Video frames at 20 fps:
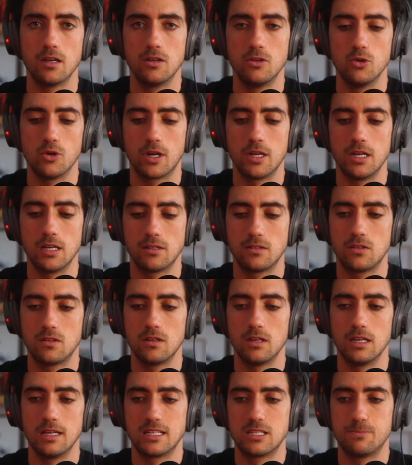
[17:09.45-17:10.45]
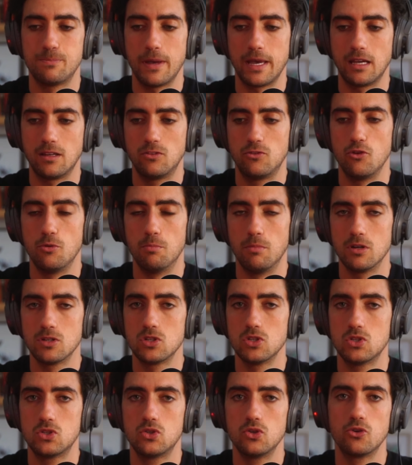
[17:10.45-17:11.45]
You cannot expect your
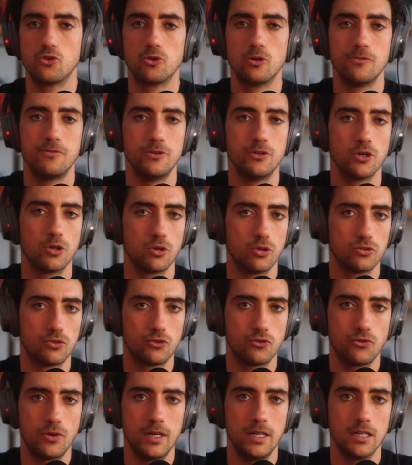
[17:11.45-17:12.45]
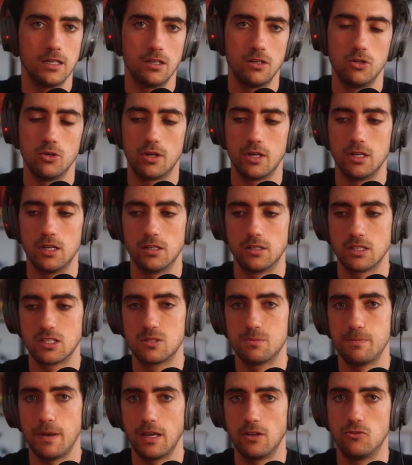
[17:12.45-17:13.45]
muscles to grow if you don't go to training. You cannot
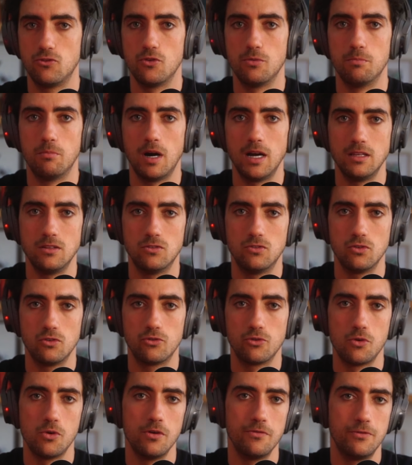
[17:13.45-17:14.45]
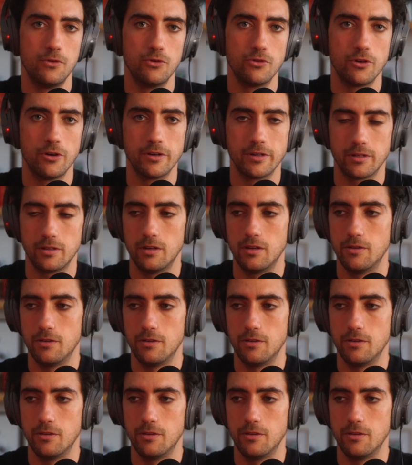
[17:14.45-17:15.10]
expect your mind to grow if you don't